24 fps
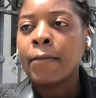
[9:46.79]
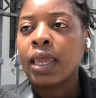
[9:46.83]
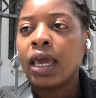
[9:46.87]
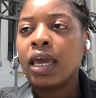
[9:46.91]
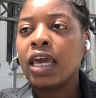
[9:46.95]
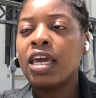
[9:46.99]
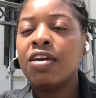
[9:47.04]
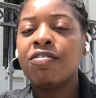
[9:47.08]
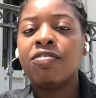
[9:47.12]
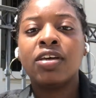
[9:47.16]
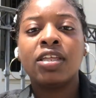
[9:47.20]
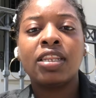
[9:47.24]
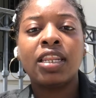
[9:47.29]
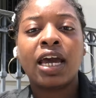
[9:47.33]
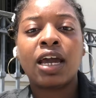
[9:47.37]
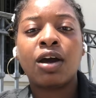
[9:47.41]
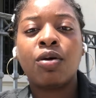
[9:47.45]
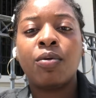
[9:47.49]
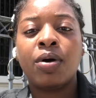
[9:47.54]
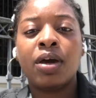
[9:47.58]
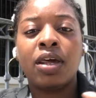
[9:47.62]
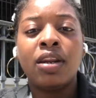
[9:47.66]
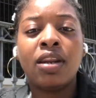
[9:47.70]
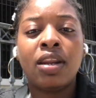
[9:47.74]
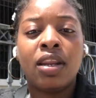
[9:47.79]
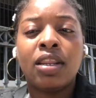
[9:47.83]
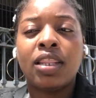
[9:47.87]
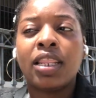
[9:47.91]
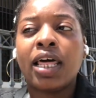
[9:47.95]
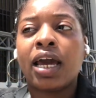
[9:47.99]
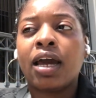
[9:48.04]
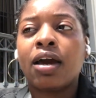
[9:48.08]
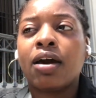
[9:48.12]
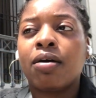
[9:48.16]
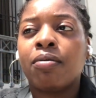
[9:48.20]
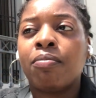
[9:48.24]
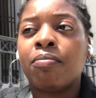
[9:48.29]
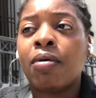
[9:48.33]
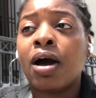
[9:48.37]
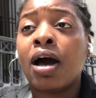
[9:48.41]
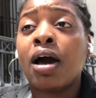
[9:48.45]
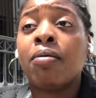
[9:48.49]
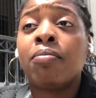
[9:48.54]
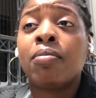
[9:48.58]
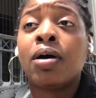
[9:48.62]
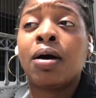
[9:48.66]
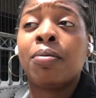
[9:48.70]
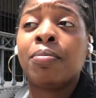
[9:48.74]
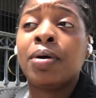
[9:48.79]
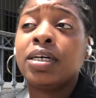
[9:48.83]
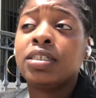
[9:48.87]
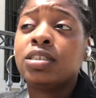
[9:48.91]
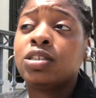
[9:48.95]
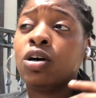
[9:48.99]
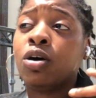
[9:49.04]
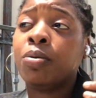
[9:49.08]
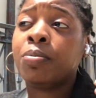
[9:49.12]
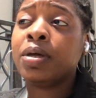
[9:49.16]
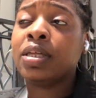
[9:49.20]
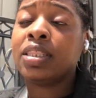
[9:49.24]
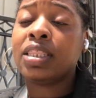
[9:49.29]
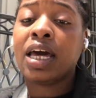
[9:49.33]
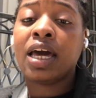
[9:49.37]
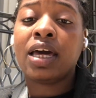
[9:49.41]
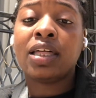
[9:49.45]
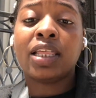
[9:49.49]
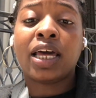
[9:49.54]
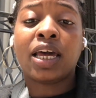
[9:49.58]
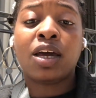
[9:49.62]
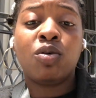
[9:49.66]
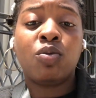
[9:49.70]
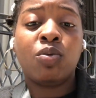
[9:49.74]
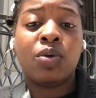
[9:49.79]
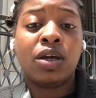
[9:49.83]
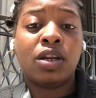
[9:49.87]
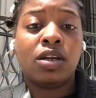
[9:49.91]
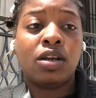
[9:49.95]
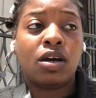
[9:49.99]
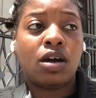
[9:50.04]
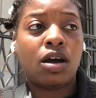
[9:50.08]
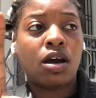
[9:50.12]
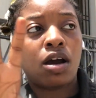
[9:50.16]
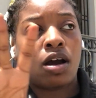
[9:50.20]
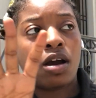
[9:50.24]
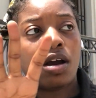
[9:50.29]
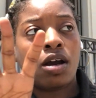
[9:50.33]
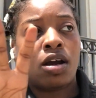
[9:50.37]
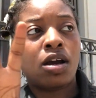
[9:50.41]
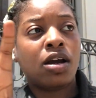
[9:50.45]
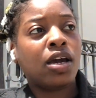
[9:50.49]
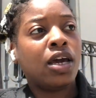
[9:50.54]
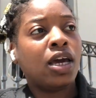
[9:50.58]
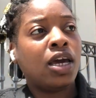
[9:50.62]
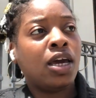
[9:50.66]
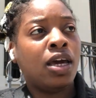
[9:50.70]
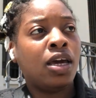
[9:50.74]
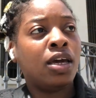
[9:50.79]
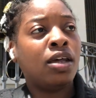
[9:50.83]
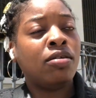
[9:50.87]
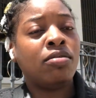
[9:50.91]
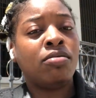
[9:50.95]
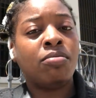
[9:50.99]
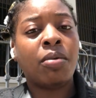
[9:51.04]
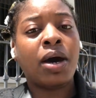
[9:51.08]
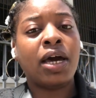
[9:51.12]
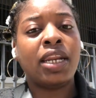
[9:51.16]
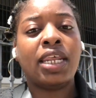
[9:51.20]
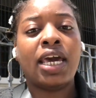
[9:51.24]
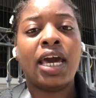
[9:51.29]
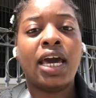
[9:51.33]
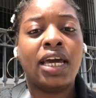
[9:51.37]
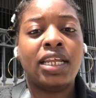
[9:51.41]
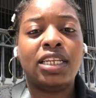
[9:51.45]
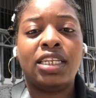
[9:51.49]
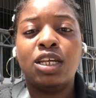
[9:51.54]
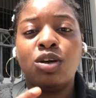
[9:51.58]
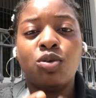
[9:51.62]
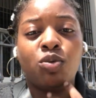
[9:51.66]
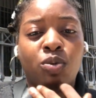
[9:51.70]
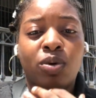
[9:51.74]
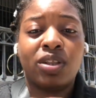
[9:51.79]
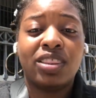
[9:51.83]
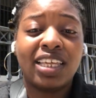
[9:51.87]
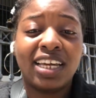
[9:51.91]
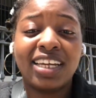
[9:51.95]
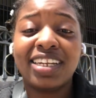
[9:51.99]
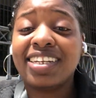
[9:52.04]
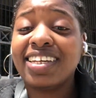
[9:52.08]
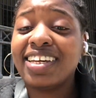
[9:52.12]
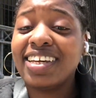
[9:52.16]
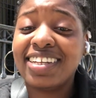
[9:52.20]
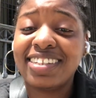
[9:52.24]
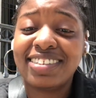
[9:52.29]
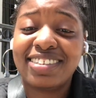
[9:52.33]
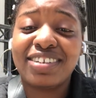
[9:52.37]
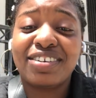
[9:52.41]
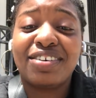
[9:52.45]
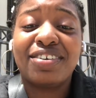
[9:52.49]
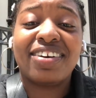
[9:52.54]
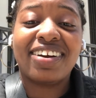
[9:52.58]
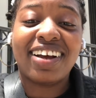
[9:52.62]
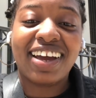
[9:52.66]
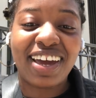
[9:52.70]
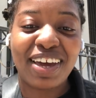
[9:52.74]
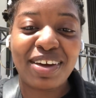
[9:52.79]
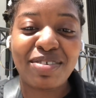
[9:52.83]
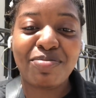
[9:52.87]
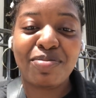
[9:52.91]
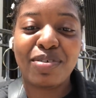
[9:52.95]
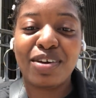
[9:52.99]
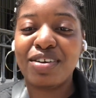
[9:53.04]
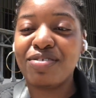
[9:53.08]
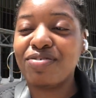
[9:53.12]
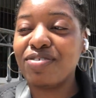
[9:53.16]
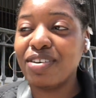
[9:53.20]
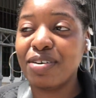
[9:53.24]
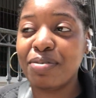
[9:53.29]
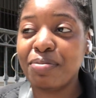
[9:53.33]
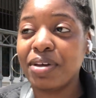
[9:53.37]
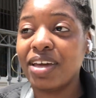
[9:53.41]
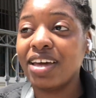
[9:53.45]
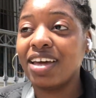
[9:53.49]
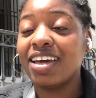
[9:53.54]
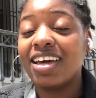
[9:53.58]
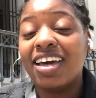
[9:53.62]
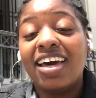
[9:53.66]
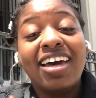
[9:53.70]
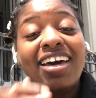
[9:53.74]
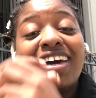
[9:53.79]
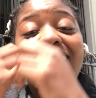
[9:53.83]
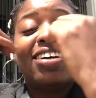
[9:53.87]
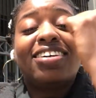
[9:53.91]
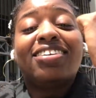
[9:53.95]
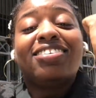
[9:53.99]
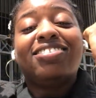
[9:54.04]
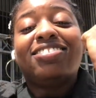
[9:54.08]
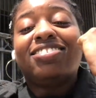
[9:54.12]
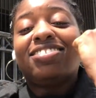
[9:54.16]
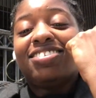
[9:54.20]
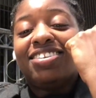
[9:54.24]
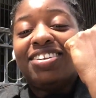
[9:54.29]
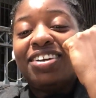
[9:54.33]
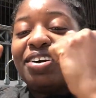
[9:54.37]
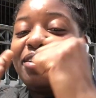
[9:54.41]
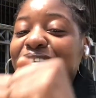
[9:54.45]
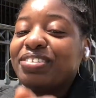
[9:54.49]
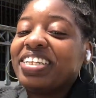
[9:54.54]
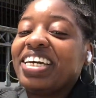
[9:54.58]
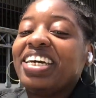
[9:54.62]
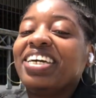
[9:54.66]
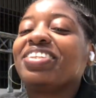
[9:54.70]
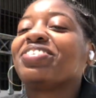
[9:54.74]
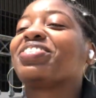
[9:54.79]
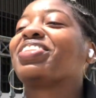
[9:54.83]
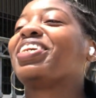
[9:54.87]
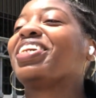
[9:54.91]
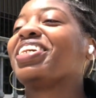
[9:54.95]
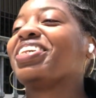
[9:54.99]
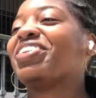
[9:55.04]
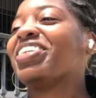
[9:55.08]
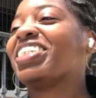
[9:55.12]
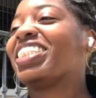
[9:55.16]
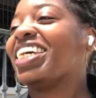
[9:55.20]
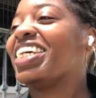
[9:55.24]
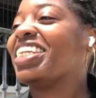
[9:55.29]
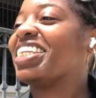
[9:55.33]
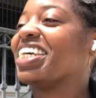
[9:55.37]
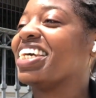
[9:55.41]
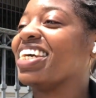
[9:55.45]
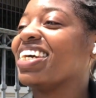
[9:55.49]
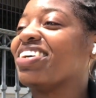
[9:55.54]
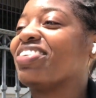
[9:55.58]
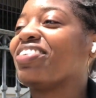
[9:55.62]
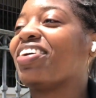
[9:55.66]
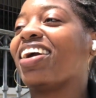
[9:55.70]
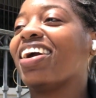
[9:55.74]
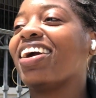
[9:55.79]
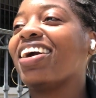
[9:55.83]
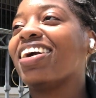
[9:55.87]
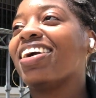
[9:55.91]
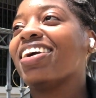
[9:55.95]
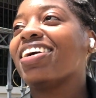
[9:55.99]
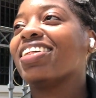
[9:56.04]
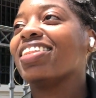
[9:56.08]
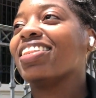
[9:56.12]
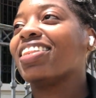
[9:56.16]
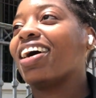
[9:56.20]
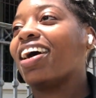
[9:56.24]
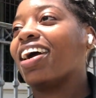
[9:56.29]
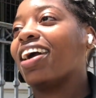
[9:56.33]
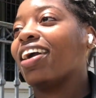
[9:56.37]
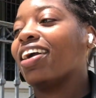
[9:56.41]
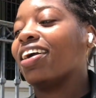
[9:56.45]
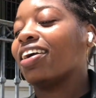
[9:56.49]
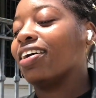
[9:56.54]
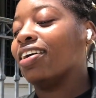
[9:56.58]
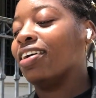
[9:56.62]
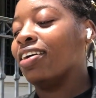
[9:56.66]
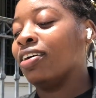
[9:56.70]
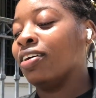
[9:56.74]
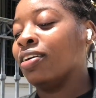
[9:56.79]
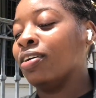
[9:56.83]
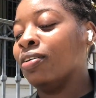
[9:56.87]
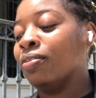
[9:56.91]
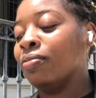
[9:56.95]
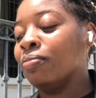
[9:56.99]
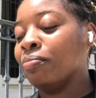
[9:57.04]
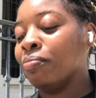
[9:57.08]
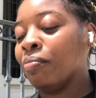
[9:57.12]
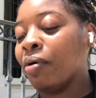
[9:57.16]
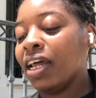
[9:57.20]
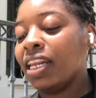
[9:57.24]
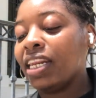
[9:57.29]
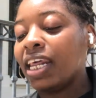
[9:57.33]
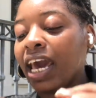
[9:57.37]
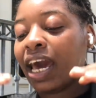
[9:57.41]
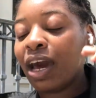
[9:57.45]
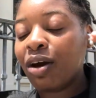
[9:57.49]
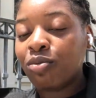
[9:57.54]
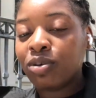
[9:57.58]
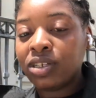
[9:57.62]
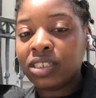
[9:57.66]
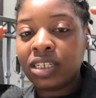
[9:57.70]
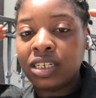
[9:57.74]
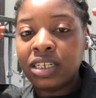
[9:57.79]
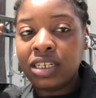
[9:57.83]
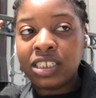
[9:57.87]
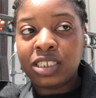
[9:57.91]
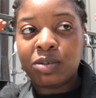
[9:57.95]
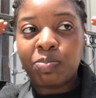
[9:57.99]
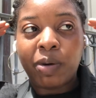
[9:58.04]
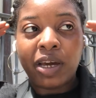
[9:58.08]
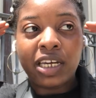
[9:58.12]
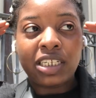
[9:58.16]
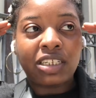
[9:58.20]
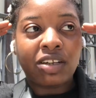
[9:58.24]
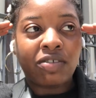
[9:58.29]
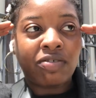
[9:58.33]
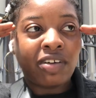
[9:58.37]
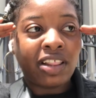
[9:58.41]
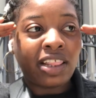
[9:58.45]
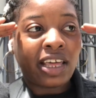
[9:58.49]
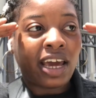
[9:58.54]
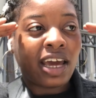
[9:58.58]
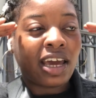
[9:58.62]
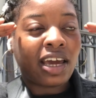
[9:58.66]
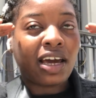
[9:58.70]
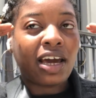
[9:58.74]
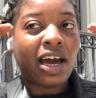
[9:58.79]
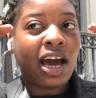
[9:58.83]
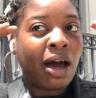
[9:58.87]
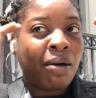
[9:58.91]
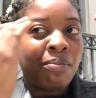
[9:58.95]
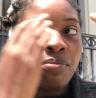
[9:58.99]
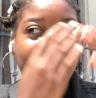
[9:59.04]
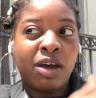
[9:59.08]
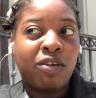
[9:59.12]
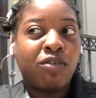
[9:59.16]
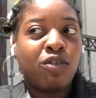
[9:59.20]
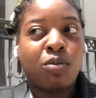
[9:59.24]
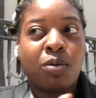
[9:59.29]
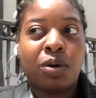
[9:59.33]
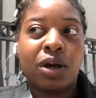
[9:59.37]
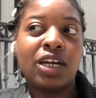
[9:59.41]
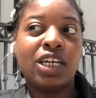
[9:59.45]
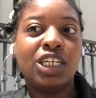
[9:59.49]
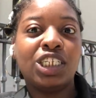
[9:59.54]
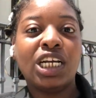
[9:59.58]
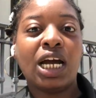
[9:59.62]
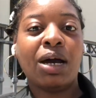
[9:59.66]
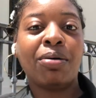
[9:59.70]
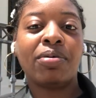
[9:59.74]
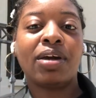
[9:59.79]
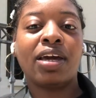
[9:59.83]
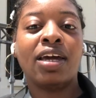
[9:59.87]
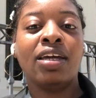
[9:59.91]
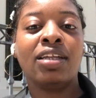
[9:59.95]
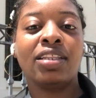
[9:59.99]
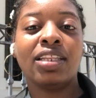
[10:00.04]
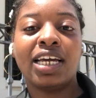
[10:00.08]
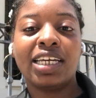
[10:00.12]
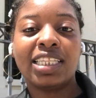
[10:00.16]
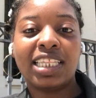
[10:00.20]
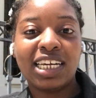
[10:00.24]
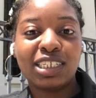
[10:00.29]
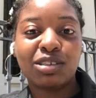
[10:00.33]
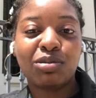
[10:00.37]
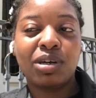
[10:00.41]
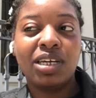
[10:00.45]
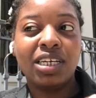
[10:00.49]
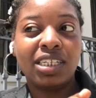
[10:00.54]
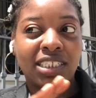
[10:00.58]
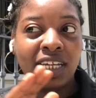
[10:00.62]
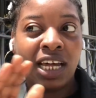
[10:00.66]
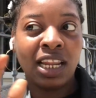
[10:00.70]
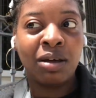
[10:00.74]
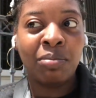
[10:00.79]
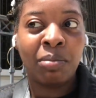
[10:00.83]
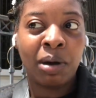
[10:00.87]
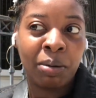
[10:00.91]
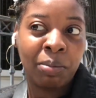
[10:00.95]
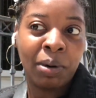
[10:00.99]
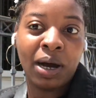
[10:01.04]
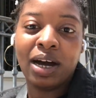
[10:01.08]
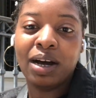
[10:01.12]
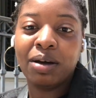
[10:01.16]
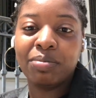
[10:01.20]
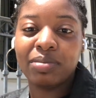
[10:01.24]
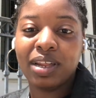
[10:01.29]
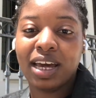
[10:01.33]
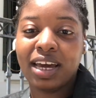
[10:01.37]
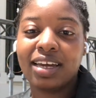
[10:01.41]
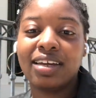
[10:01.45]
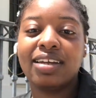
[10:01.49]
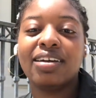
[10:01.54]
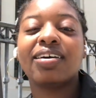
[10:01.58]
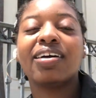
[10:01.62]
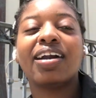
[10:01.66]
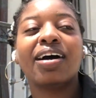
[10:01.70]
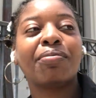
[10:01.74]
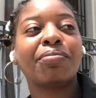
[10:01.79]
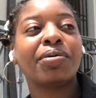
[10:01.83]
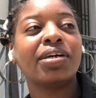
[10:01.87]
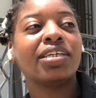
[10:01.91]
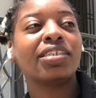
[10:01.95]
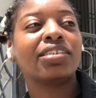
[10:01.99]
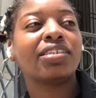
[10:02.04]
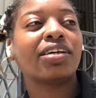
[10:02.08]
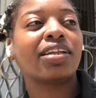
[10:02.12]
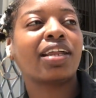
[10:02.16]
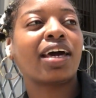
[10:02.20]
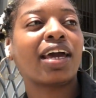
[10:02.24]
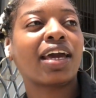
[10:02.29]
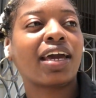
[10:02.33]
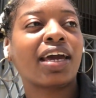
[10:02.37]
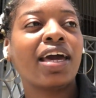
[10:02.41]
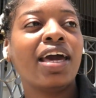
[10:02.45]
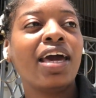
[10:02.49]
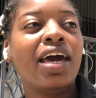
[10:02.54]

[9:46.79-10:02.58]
even like when, like my mom has told me that like when her and my dad did what they did to create me, you feel me? You know what I'm saying? What they did, right? Like, my dad was in this space of like, I'm never working a job again. Like, that's what he's telling my mom. Like, you know what I mean? So like,